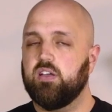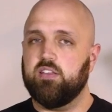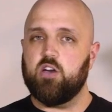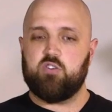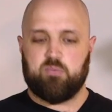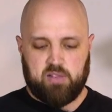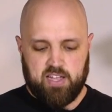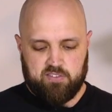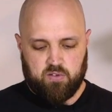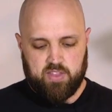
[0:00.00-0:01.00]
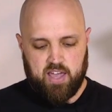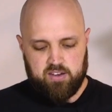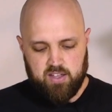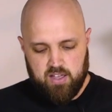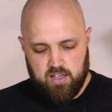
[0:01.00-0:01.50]
No complaints on
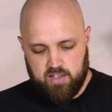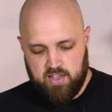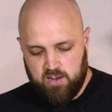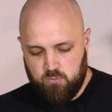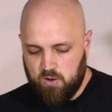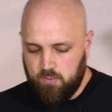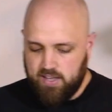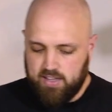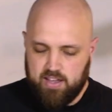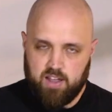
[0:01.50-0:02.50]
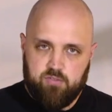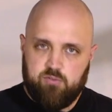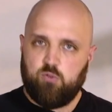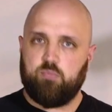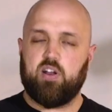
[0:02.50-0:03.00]
that. Again, when we get a
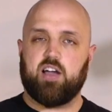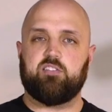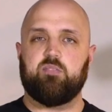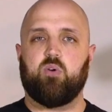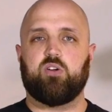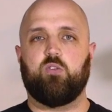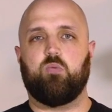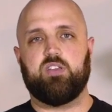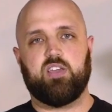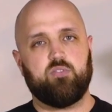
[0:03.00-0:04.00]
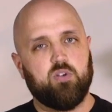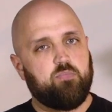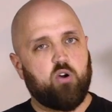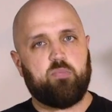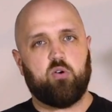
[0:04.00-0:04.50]
full production model, we'll give you a
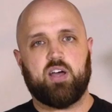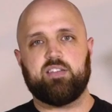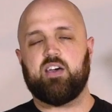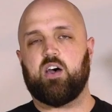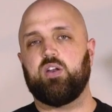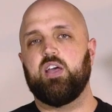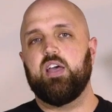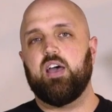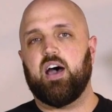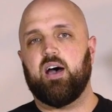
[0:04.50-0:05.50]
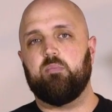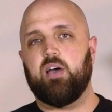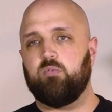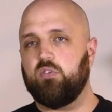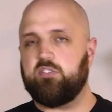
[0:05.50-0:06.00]
proper rundown
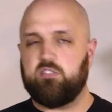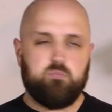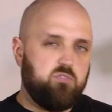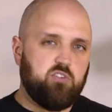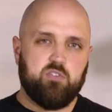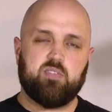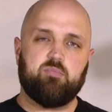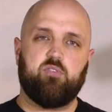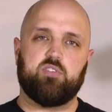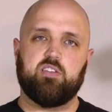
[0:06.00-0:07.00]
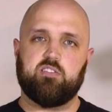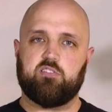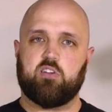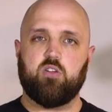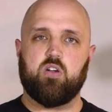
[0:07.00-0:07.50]
and we'll shoot some footage and
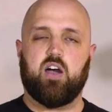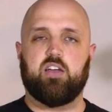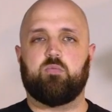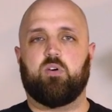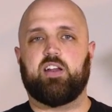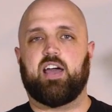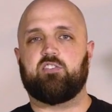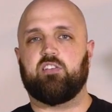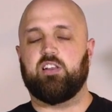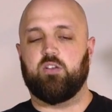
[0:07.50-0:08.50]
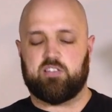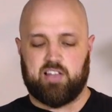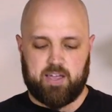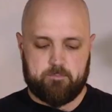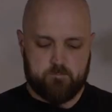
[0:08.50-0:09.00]
show you guys what it actually looks
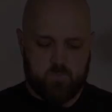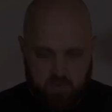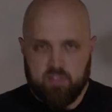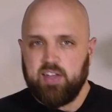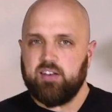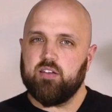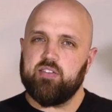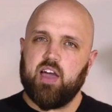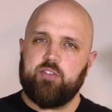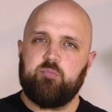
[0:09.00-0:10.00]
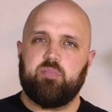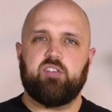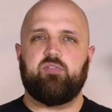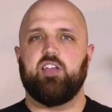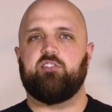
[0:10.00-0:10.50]
like. Then the other
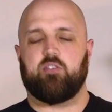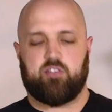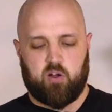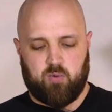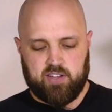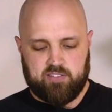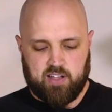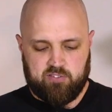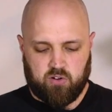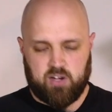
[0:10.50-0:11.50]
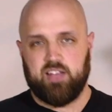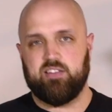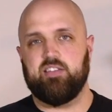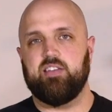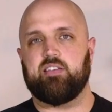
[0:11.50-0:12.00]
big feature that I want to touch on
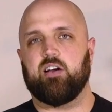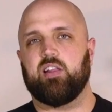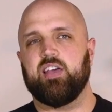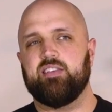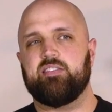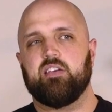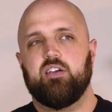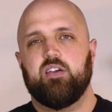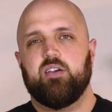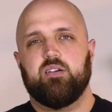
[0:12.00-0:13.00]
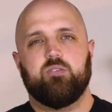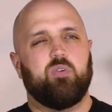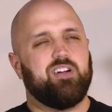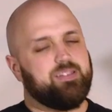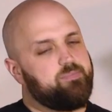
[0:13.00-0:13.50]
in detail is,
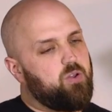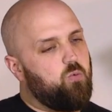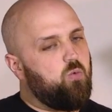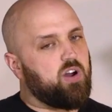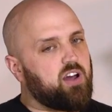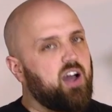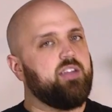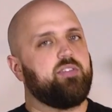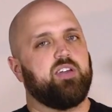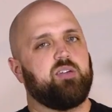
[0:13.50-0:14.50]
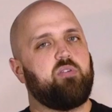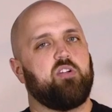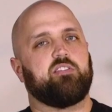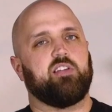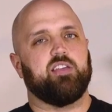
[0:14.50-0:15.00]
well, what I think
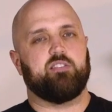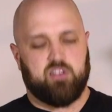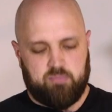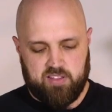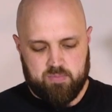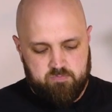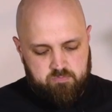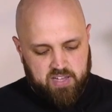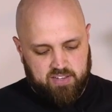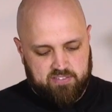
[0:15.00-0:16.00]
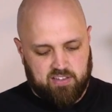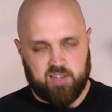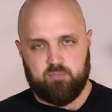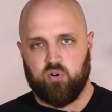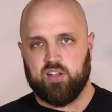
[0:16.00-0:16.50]
personally is going to be the big
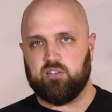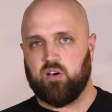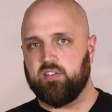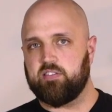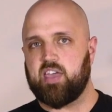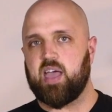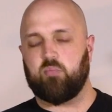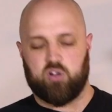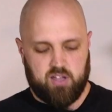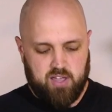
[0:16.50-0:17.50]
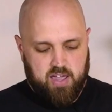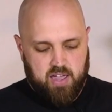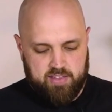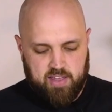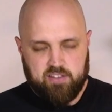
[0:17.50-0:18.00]
selling point on this camera,
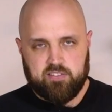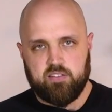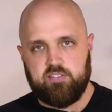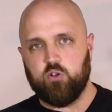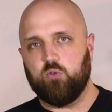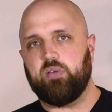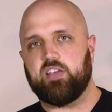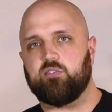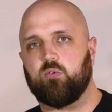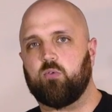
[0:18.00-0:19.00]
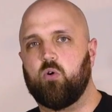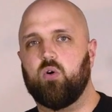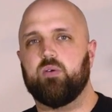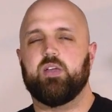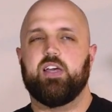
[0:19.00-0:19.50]
and that is the dual pixel RAW.